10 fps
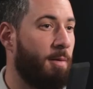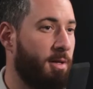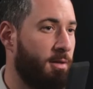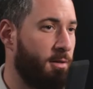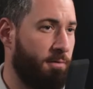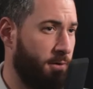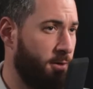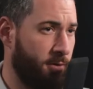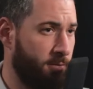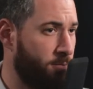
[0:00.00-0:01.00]
I mean um, the
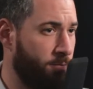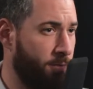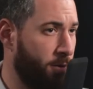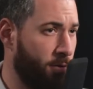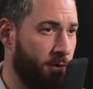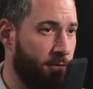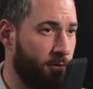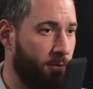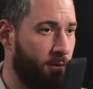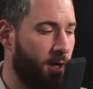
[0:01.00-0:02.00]
video is
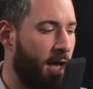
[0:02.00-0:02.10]
beautiful.